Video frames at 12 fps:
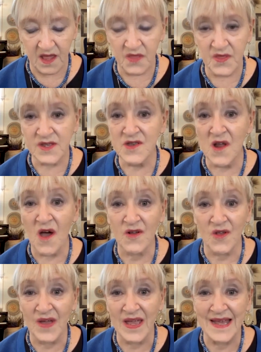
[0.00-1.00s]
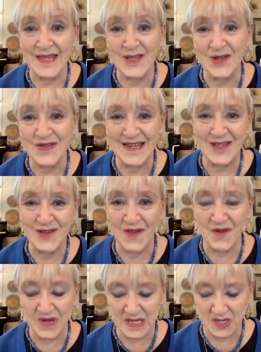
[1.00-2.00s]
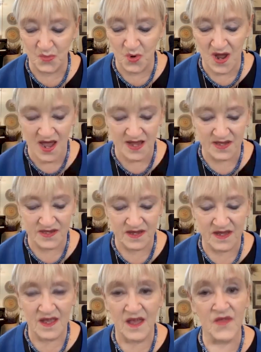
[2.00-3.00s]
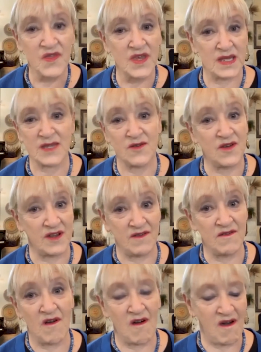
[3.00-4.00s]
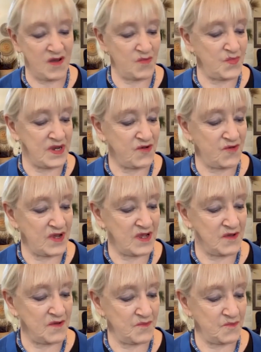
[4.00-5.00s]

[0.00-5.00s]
The Knuckleheads looked at each other in surprise. This could not be true.